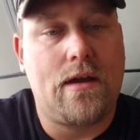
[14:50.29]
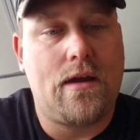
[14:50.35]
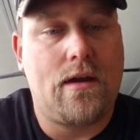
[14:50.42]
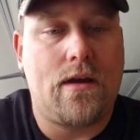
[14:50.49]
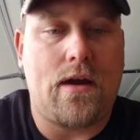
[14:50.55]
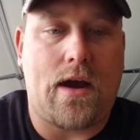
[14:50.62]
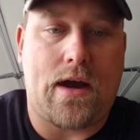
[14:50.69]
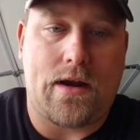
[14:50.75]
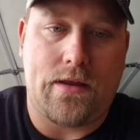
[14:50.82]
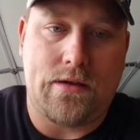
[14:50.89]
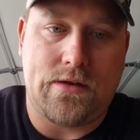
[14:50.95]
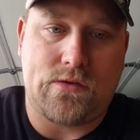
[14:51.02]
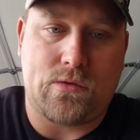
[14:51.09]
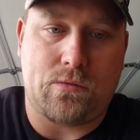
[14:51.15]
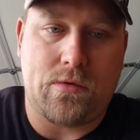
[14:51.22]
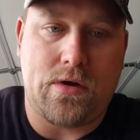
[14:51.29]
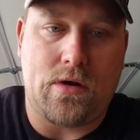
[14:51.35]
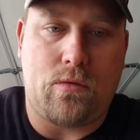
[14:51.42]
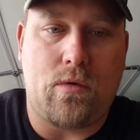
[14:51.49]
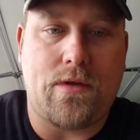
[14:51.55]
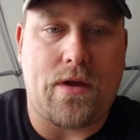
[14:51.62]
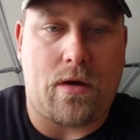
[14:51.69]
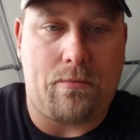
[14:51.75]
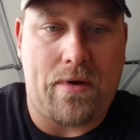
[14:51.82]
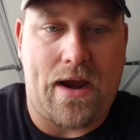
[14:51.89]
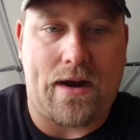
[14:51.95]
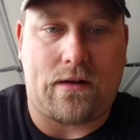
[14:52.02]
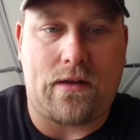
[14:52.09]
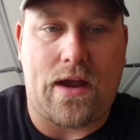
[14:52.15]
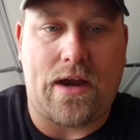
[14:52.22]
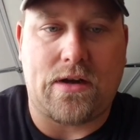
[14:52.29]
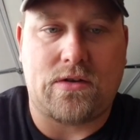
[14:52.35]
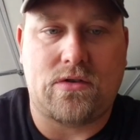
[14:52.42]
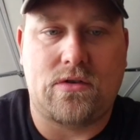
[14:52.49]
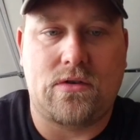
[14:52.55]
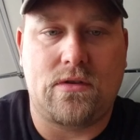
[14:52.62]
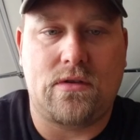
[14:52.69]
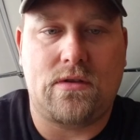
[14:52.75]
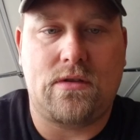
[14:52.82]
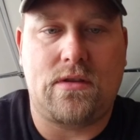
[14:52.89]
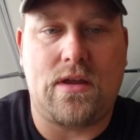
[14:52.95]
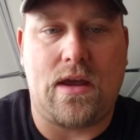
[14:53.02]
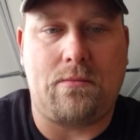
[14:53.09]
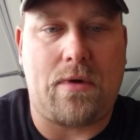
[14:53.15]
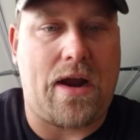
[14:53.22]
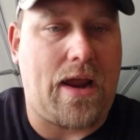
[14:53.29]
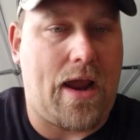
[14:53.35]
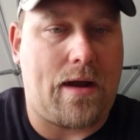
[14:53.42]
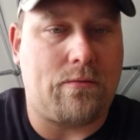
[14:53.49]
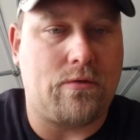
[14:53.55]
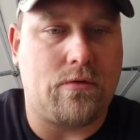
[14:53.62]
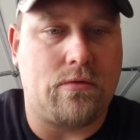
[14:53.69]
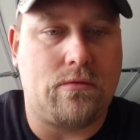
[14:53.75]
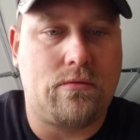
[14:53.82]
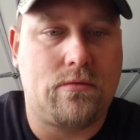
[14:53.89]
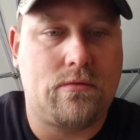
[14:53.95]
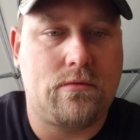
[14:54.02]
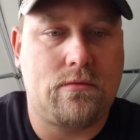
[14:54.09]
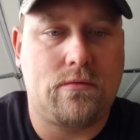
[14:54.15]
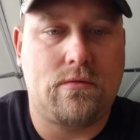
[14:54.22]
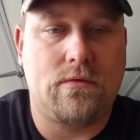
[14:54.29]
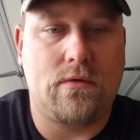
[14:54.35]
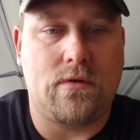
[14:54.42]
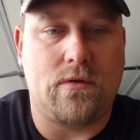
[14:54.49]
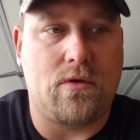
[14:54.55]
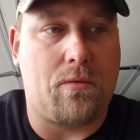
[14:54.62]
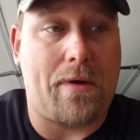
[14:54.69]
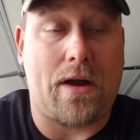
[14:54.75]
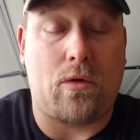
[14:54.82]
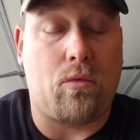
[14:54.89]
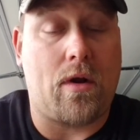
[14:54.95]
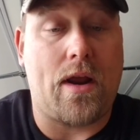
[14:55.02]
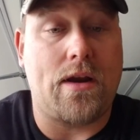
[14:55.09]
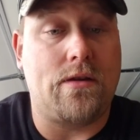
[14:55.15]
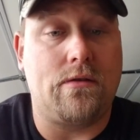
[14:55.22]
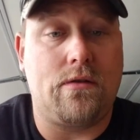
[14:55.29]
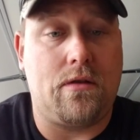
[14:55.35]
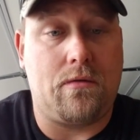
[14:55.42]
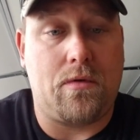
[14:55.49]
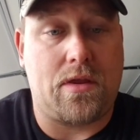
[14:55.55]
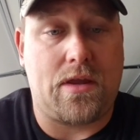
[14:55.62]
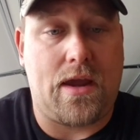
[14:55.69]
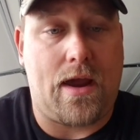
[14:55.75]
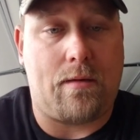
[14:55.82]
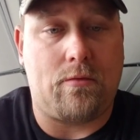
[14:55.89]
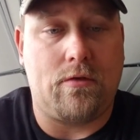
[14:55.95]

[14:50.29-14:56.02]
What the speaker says: out of this reel without backlash than my Abu, no matter what I do with the Abu.